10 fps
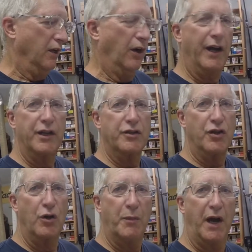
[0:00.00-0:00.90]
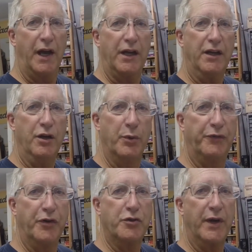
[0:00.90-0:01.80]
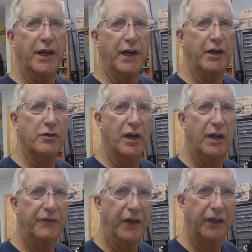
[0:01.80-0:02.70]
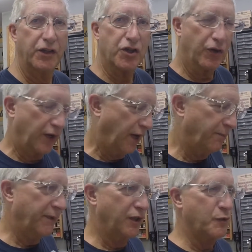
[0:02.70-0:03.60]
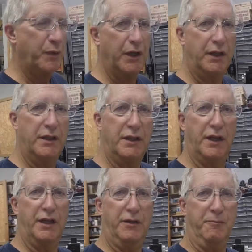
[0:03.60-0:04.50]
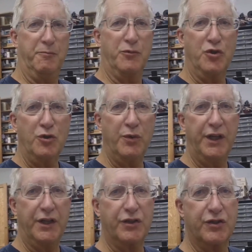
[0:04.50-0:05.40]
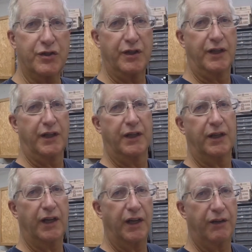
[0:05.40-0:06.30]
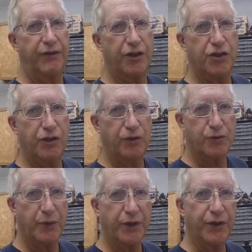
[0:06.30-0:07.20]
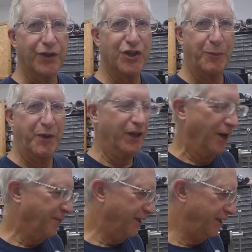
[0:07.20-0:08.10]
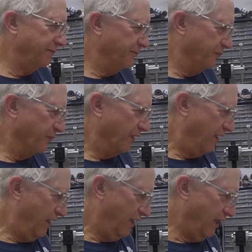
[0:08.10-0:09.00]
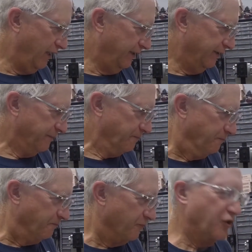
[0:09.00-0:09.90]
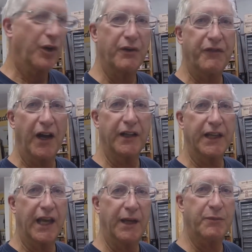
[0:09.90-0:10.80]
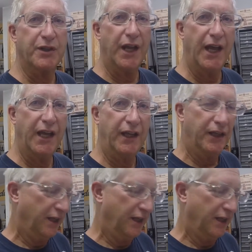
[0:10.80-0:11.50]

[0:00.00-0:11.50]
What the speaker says: All right, so my refrigerated air dryer finally showed up. It's been 2 weeks of issues with the shipping company. So it finally came today,